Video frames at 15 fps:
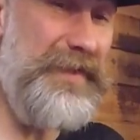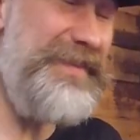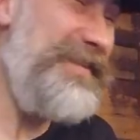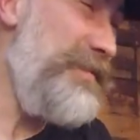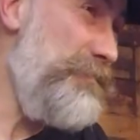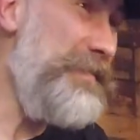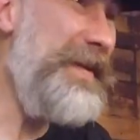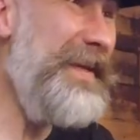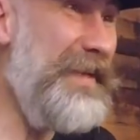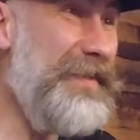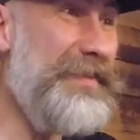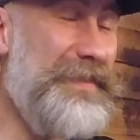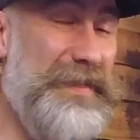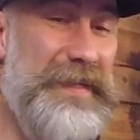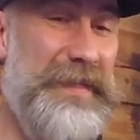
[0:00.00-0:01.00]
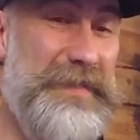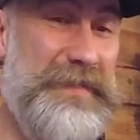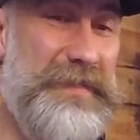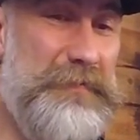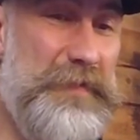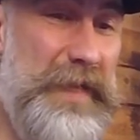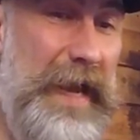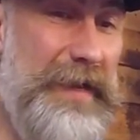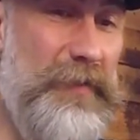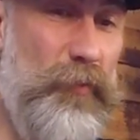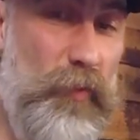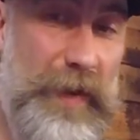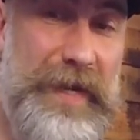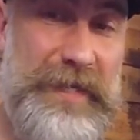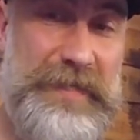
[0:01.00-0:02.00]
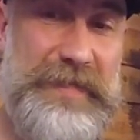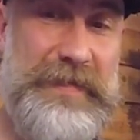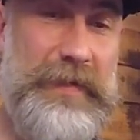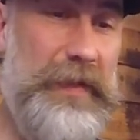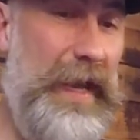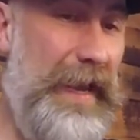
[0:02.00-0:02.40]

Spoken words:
to me, it's kind of weak still.